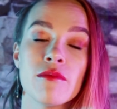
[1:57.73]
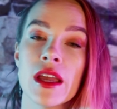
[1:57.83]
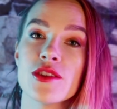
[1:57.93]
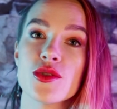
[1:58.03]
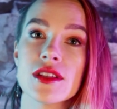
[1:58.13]

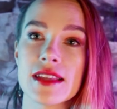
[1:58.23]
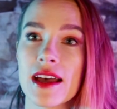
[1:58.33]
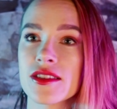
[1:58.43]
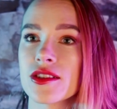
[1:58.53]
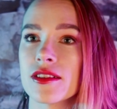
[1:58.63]
major
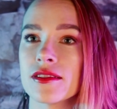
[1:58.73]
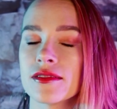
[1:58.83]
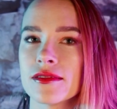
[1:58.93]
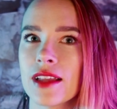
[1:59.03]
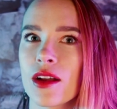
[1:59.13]
disaster
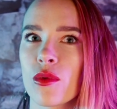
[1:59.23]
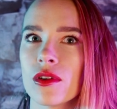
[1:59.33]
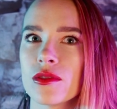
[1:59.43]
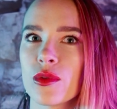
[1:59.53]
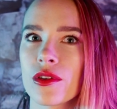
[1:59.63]
like
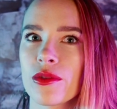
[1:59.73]
World War